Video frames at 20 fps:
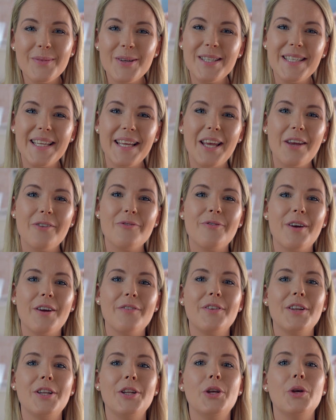your ticket
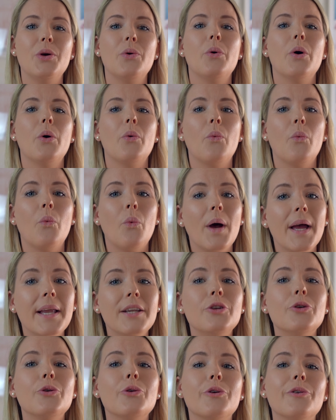revenue
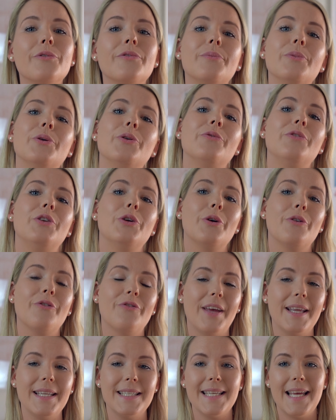when you remove your
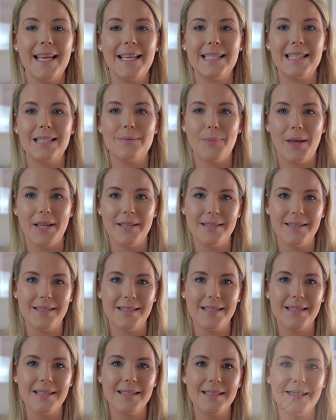event
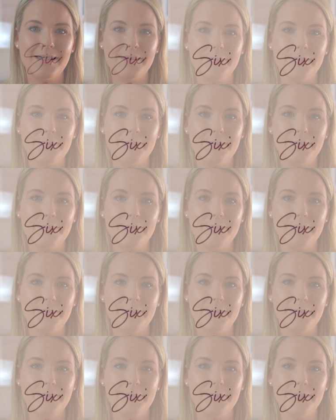expenses.